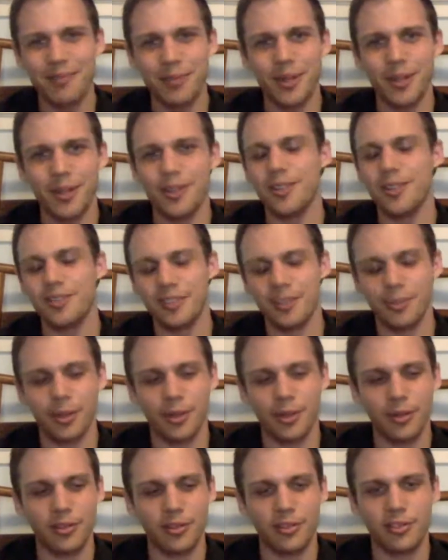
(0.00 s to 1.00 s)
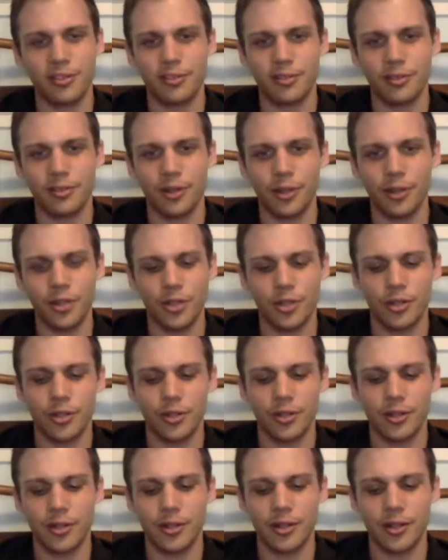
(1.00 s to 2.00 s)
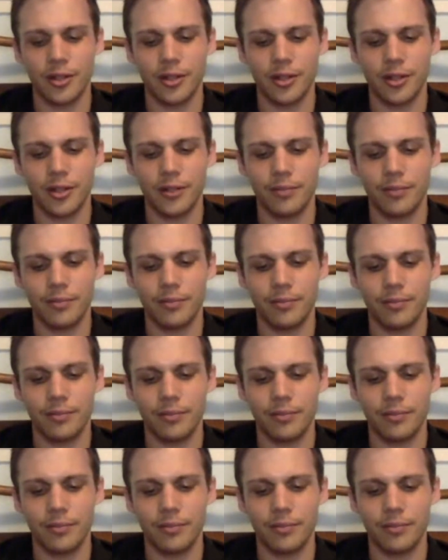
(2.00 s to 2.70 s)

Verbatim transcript: but in some others larger, um,